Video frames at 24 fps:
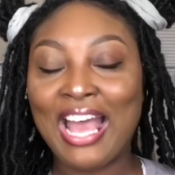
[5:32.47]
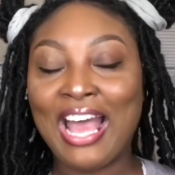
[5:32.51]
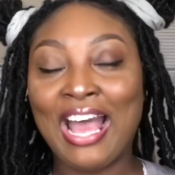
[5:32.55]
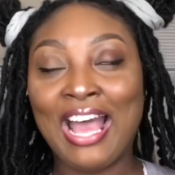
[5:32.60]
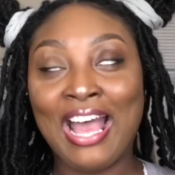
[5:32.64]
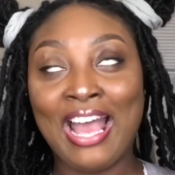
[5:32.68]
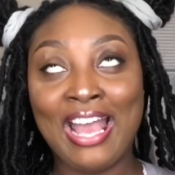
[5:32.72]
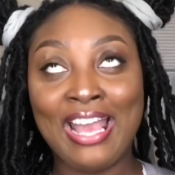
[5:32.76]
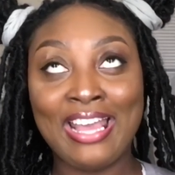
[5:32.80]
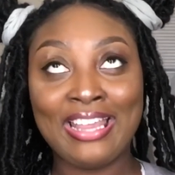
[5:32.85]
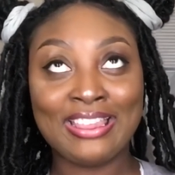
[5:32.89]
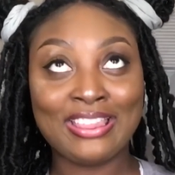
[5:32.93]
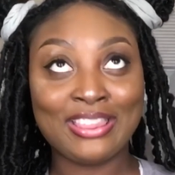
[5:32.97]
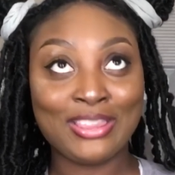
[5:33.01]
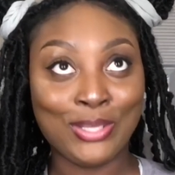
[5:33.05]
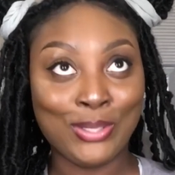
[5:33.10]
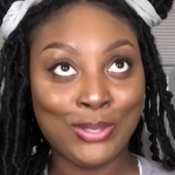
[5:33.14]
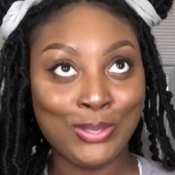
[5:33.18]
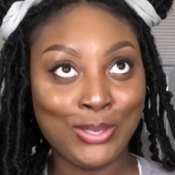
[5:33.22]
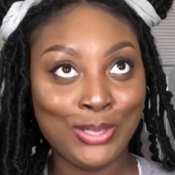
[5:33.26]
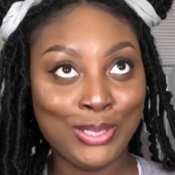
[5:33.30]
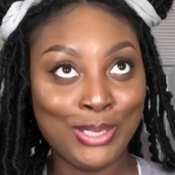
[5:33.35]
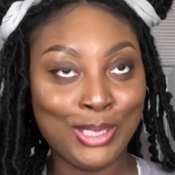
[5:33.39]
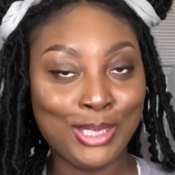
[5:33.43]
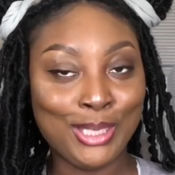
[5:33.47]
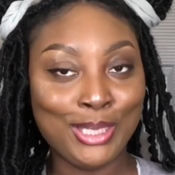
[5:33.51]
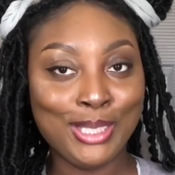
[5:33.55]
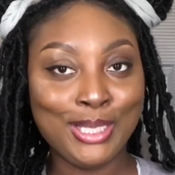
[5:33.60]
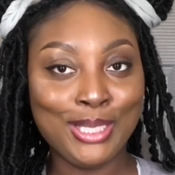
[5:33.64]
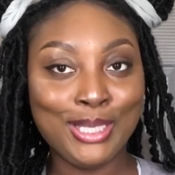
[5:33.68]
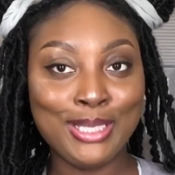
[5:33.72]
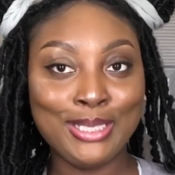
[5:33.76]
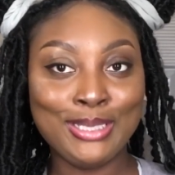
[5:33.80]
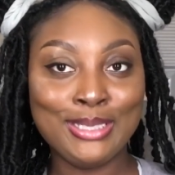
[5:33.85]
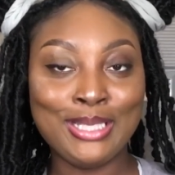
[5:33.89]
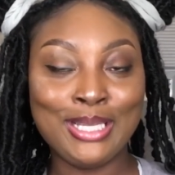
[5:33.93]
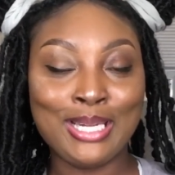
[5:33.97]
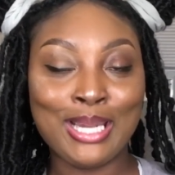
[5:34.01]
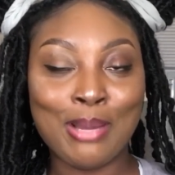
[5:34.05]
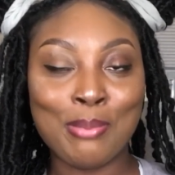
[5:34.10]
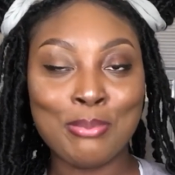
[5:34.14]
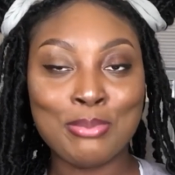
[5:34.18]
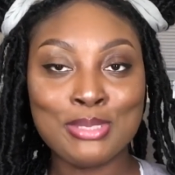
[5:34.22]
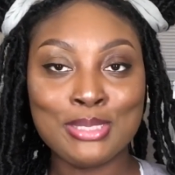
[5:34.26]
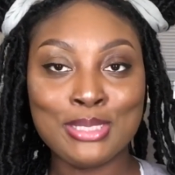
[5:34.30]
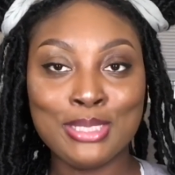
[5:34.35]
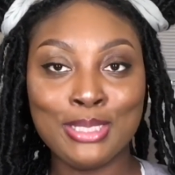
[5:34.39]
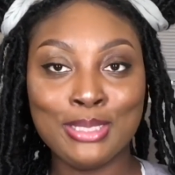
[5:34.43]
I thought that I
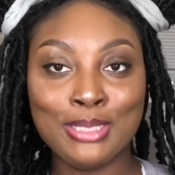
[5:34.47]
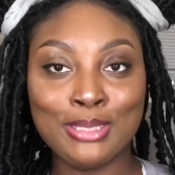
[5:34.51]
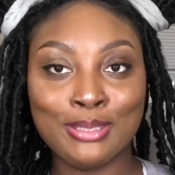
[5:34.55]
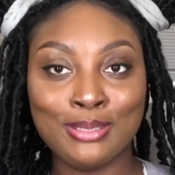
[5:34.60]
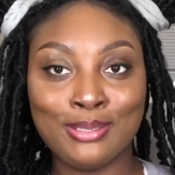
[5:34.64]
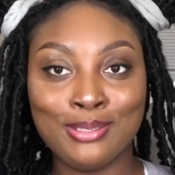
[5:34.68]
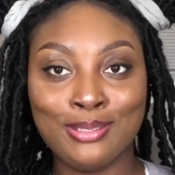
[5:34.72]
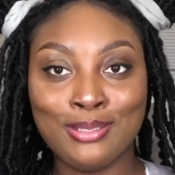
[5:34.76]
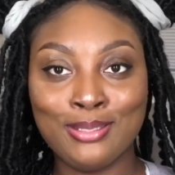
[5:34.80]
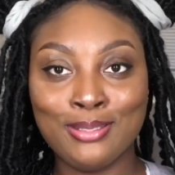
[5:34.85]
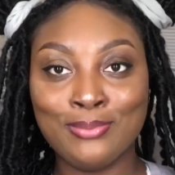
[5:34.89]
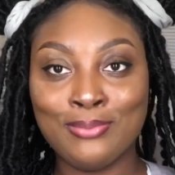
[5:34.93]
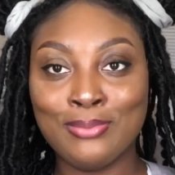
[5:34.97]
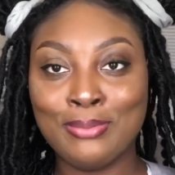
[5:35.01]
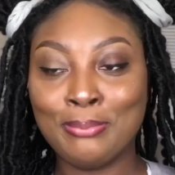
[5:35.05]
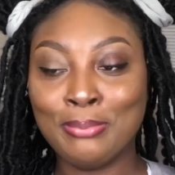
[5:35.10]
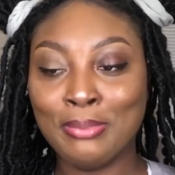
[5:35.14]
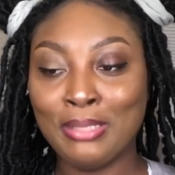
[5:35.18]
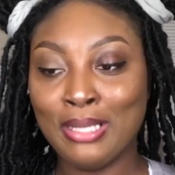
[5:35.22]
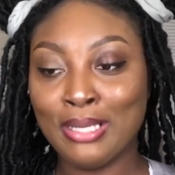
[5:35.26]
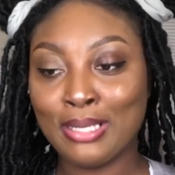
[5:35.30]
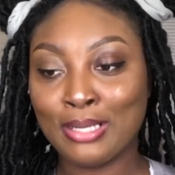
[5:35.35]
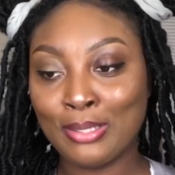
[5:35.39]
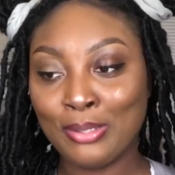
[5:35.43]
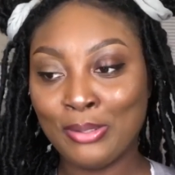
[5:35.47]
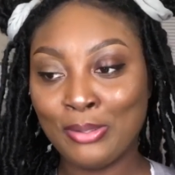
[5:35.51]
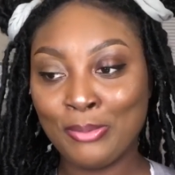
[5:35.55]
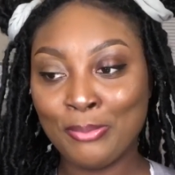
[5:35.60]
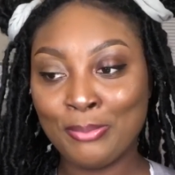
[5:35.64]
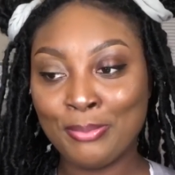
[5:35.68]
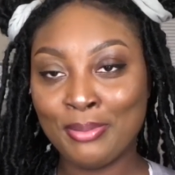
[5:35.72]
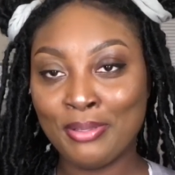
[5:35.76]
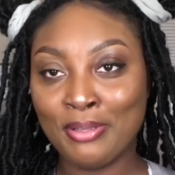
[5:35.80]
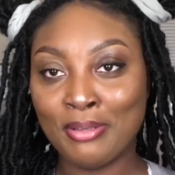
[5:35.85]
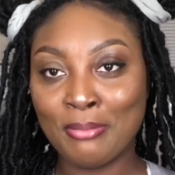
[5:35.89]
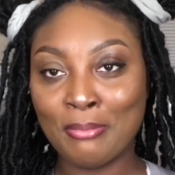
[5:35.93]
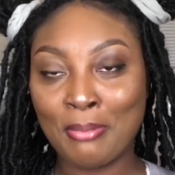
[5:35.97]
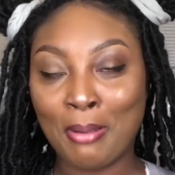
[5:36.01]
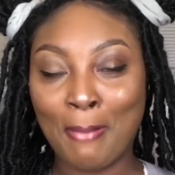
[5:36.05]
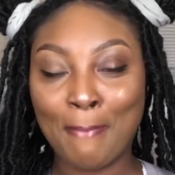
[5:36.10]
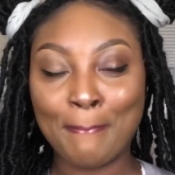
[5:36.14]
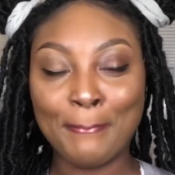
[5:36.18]
was in love with Black Opium,